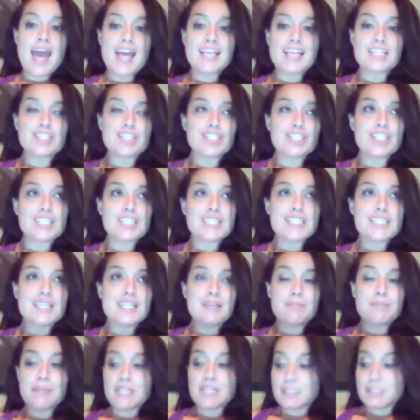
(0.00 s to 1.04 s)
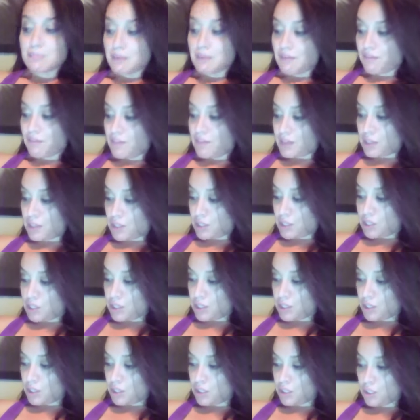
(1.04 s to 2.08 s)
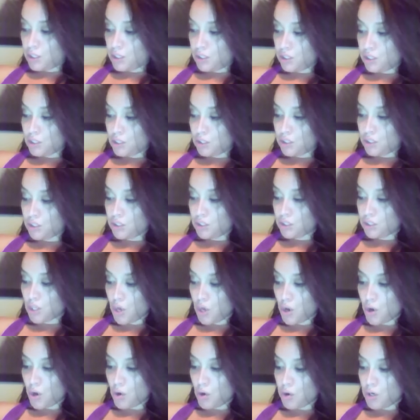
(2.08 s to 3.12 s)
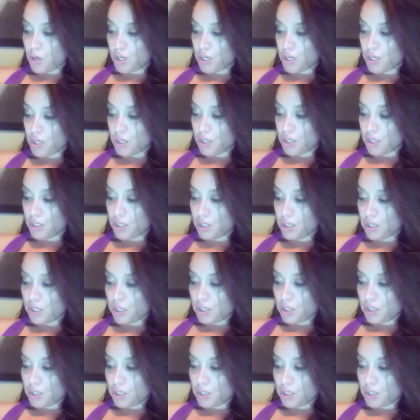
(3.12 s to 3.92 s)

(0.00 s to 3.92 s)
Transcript: it's just, it makes me feel so good.